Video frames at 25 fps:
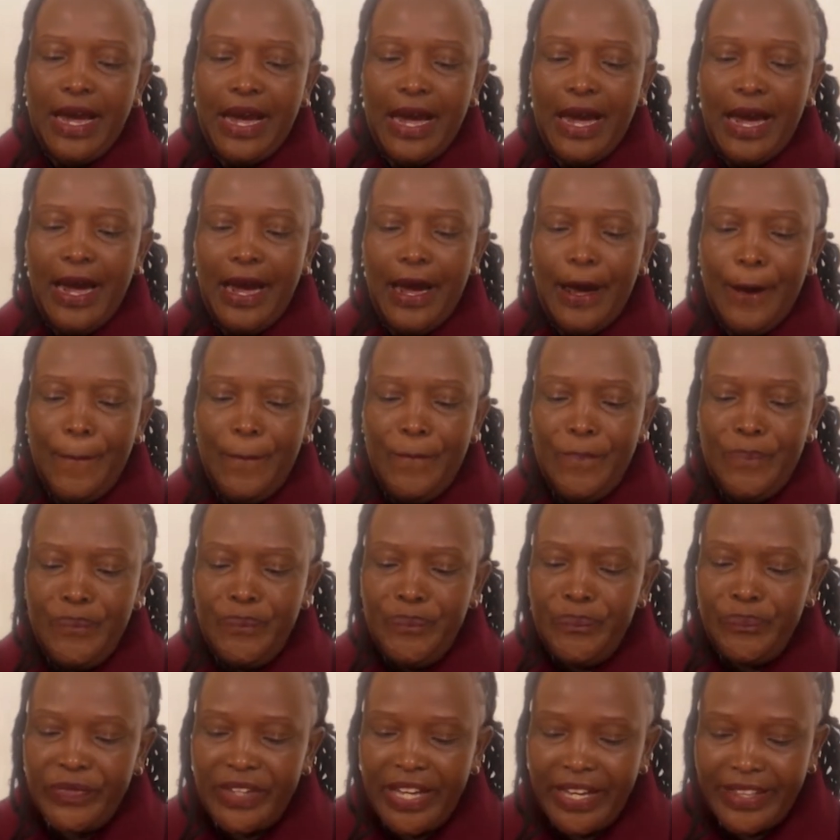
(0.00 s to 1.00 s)

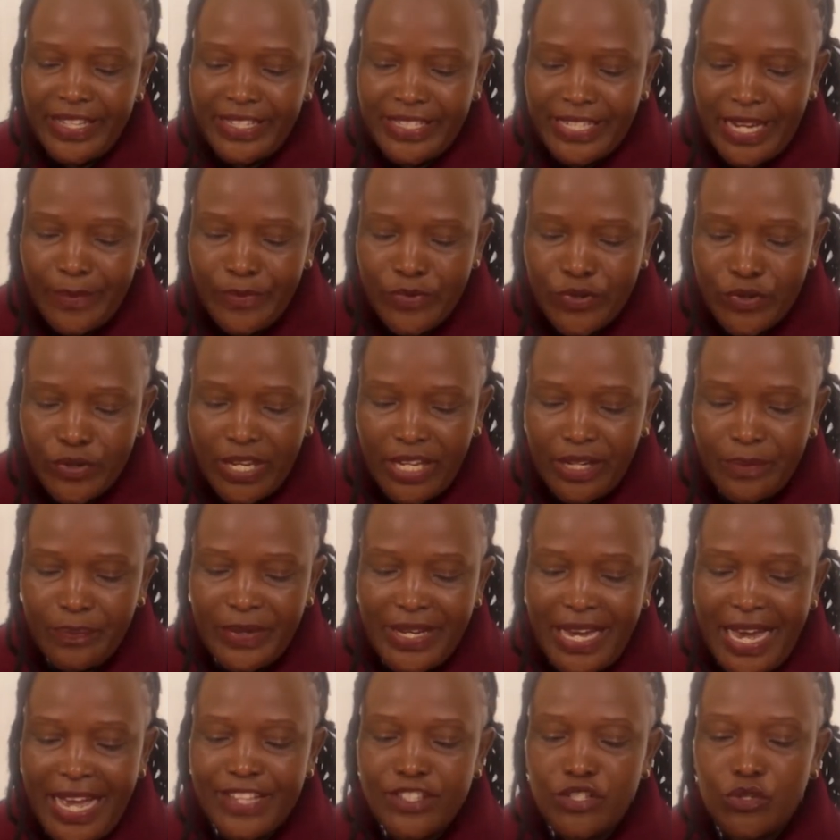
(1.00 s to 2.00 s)
Other times you can
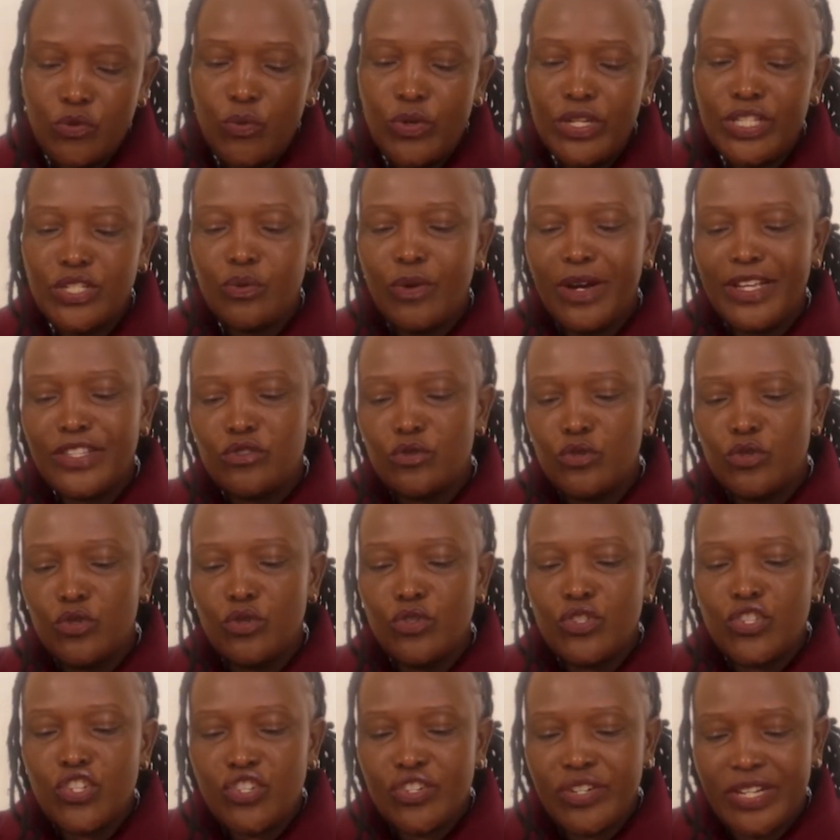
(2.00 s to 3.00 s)
be asked, which words would you
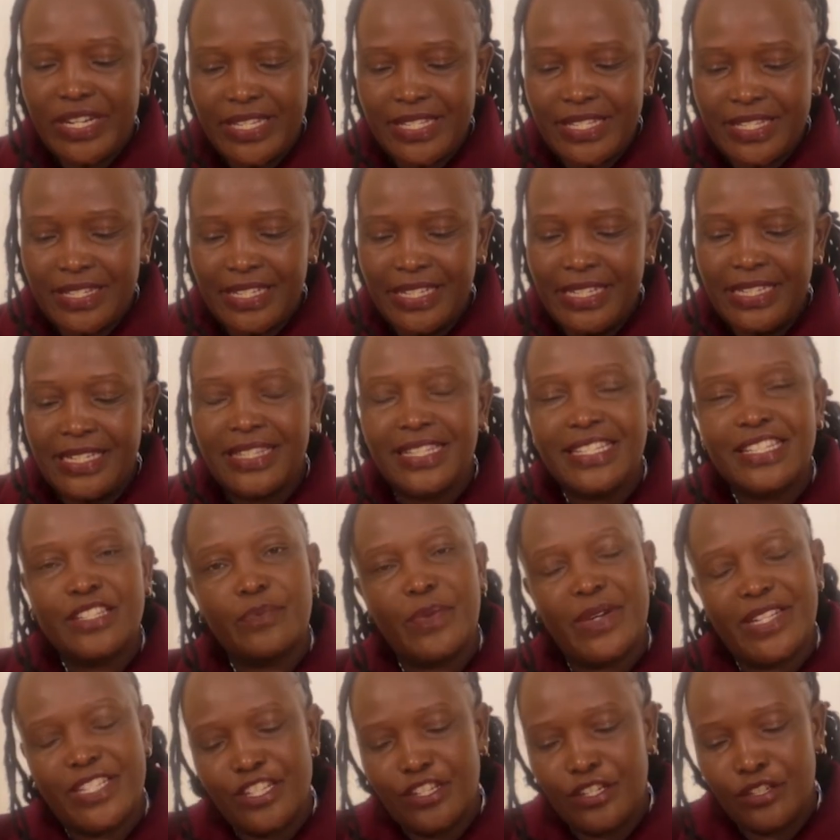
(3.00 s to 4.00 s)
stress in this
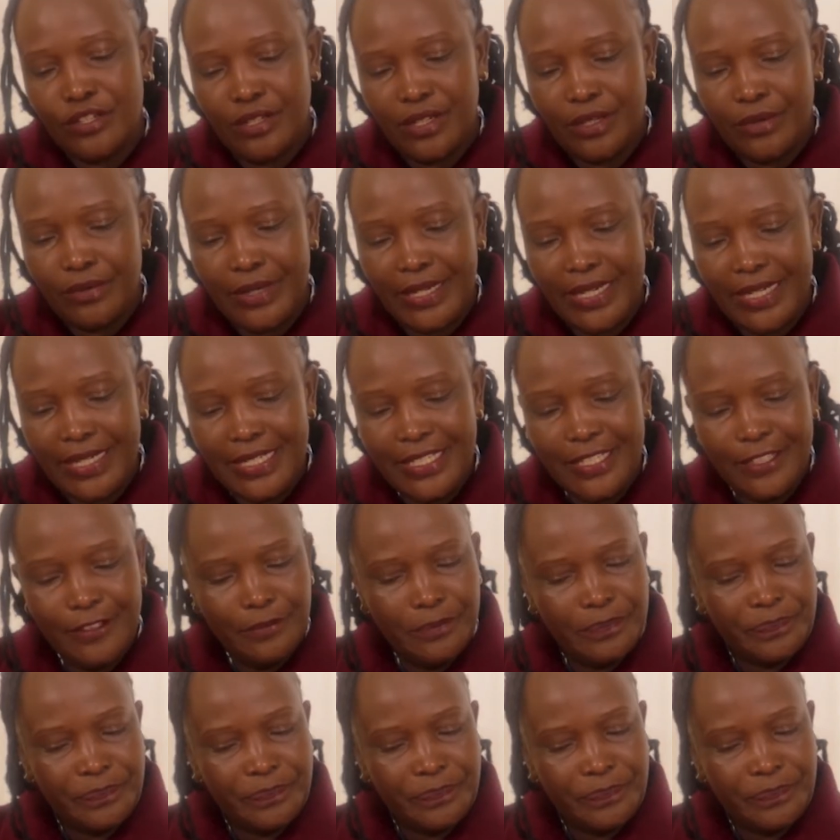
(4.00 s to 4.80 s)
particular word?